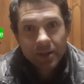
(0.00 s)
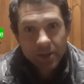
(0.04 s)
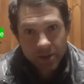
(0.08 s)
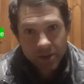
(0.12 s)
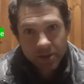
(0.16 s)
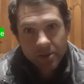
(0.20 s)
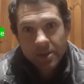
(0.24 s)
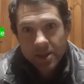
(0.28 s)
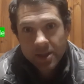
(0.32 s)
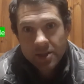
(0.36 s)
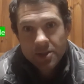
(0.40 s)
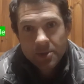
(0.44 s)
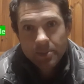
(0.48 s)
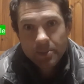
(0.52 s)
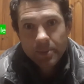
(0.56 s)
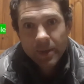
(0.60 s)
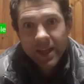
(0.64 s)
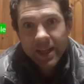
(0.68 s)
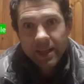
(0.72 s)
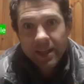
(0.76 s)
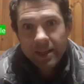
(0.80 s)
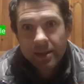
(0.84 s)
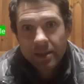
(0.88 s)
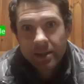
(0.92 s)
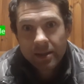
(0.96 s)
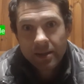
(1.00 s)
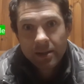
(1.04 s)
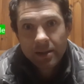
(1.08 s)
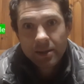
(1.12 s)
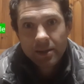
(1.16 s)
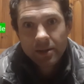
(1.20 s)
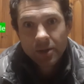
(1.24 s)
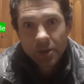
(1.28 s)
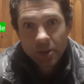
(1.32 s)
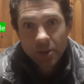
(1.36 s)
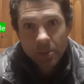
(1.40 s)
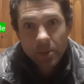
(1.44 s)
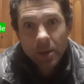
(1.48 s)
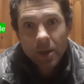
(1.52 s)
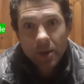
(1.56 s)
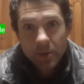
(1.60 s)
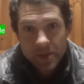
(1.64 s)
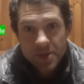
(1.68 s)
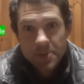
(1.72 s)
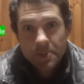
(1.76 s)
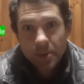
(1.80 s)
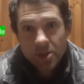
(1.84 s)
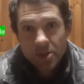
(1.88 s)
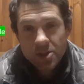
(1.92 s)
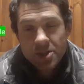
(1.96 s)
you need to pay it. You are
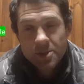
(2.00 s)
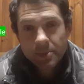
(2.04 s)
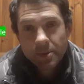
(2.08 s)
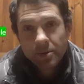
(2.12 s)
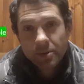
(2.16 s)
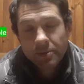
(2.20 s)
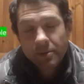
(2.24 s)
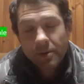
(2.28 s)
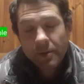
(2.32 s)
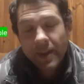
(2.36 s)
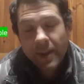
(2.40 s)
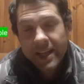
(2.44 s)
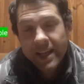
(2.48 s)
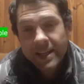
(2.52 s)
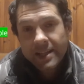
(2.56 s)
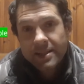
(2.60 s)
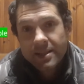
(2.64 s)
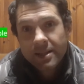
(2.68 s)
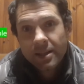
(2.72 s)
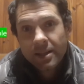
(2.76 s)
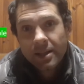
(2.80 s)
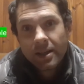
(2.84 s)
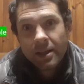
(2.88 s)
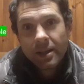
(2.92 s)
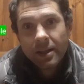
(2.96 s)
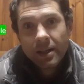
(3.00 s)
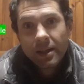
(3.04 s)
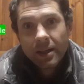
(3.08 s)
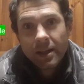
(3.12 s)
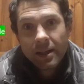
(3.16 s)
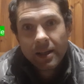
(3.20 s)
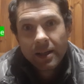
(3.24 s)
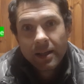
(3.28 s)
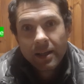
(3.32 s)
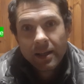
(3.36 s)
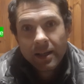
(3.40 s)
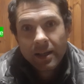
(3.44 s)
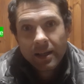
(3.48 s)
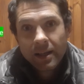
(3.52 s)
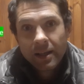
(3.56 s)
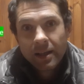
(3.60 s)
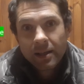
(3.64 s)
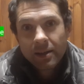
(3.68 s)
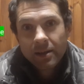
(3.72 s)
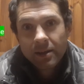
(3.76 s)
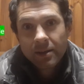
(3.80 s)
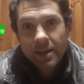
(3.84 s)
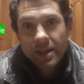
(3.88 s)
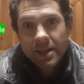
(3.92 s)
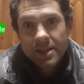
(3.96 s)
responsible for that.
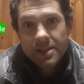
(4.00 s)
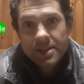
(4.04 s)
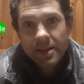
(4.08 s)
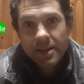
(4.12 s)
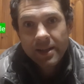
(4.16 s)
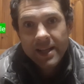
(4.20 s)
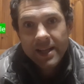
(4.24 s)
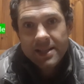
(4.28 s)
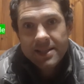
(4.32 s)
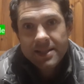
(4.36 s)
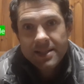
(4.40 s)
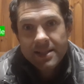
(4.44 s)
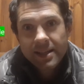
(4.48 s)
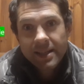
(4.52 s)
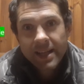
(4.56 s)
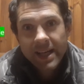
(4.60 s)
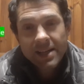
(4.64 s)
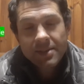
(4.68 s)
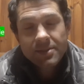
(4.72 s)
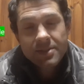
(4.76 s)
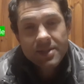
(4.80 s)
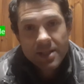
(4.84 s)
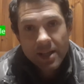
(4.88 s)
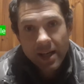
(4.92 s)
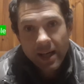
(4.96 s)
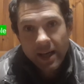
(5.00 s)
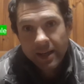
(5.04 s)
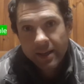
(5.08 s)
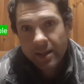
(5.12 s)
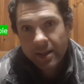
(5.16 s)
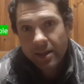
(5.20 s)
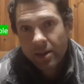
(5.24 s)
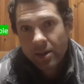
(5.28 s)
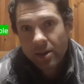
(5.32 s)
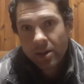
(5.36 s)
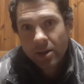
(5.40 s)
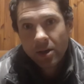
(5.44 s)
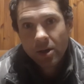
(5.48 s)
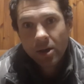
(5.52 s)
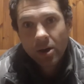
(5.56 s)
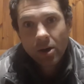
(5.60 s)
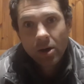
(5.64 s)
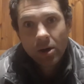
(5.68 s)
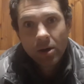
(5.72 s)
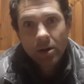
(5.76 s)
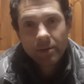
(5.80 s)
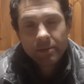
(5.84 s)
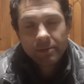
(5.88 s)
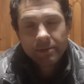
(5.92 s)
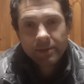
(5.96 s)
Right, so that's the downside
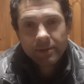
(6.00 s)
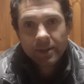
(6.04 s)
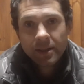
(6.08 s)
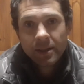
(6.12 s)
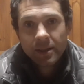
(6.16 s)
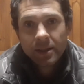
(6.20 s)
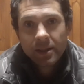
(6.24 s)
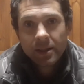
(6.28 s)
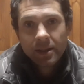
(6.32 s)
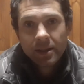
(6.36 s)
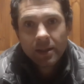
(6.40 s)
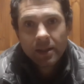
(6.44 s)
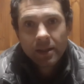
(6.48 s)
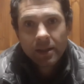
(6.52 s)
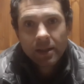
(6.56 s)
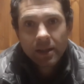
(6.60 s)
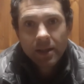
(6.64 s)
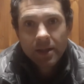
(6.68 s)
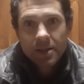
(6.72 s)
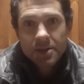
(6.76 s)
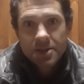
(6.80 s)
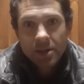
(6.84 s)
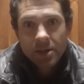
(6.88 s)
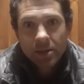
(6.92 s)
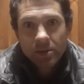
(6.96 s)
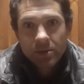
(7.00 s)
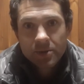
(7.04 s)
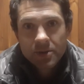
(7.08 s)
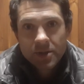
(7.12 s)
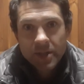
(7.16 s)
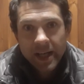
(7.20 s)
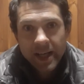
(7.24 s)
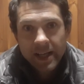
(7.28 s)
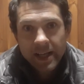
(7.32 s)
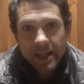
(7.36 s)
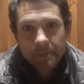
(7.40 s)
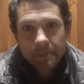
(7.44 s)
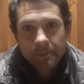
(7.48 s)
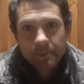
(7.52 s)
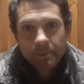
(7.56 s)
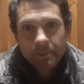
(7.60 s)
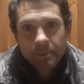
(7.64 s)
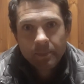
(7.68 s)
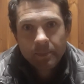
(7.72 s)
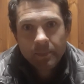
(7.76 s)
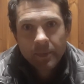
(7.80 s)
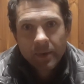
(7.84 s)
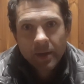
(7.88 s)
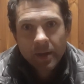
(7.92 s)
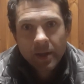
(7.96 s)
of a sole trader.
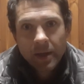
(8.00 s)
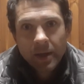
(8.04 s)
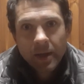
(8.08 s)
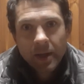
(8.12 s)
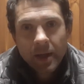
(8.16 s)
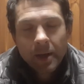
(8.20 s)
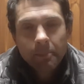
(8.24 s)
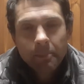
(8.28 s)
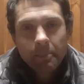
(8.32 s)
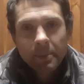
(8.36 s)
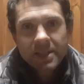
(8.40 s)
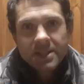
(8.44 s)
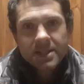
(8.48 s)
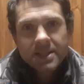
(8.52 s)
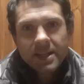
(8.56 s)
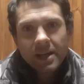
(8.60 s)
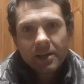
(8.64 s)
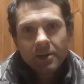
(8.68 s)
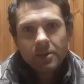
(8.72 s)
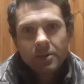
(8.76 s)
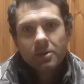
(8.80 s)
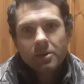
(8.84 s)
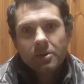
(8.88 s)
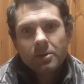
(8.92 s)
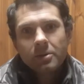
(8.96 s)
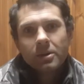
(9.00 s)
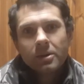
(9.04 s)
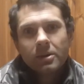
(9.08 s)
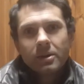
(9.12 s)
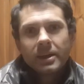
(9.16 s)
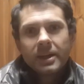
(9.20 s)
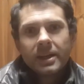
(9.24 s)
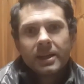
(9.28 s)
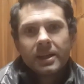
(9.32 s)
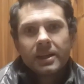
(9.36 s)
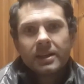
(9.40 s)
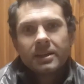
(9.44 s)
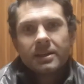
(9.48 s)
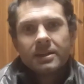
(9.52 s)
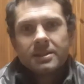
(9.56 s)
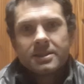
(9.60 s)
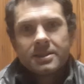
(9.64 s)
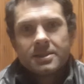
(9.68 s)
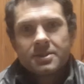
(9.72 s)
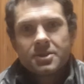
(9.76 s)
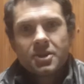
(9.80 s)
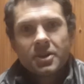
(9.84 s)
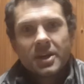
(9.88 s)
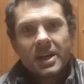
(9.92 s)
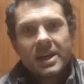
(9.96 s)
But now you are in a
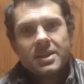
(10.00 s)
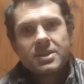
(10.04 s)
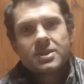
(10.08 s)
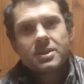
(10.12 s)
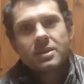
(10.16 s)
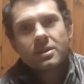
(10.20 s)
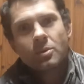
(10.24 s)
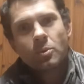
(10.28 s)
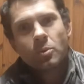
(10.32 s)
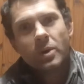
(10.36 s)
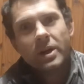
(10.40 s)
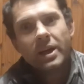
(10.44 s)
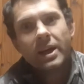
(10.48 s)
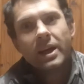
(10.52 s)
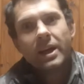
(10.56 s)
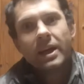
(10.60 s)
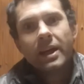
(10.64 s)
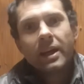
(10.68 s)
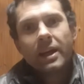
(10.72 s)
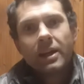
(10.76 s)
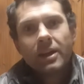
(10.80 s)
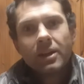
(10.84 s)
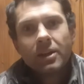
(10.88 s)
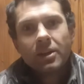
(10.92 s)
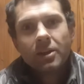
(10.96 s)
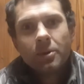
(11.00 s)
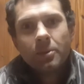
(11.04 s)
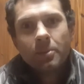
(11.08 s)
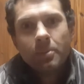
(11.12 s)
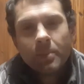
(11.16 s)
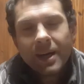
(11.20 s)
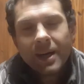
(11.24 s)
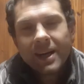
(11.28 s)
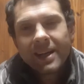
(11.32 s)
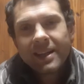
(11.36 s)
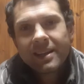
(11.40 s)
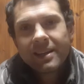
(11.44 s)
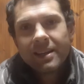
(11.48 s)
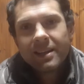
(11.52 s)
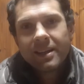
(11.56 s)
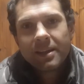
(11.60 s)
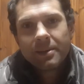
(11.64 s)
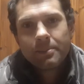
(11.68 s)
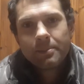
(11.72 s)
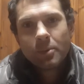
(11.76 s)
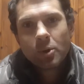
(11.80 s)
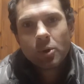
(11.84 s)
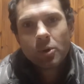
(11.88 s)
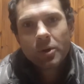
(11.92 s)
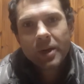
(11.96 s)
situation where you might
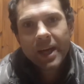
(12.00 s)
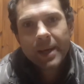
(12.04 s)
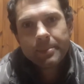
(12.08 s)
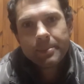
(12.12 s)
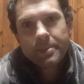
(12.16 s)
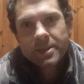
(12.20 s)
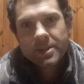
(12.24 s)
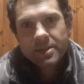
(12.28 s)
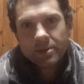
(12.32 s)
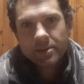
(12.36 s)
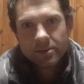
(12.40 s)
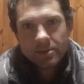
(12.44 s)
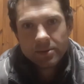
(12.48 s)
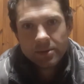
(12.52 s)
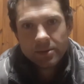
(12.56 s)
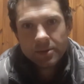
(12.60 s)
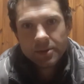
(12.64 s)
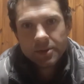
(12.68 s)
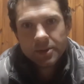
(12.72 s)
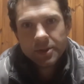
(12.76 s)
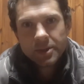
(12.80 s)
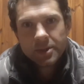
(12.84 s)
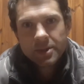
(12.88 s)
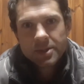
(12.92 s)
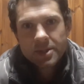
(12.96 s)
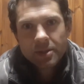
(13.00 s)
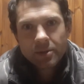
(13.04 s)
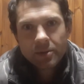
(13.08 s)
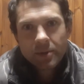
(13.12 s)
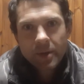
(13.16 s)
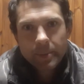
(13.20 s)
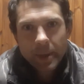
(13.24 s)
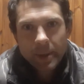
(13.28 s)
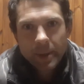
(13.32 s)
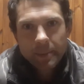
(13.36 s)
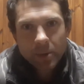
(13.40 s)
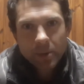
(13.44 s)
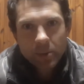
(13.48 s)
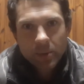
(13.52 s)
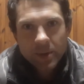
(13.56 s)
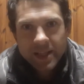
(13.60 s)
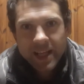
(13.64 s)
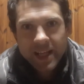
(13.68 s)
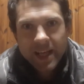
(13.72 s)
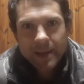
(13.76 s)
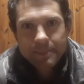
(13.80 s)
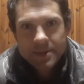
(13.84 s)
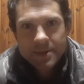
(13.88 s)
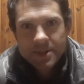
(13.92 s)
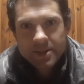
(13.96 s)
need more capital. Do you still remember what
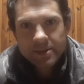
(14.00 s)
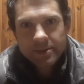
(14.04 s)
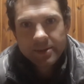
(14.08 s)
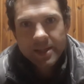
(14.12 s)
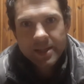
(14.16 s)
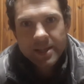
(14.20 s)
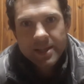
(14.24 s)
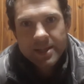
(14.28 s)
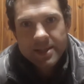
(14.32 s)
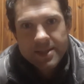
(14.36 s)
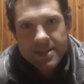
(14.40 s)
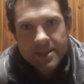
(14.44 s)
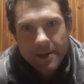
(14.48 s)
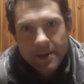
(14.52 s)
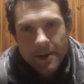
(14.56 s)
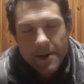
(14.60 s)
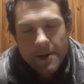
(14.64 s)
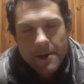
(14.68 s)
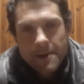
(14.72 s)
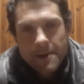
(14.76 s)
capital is?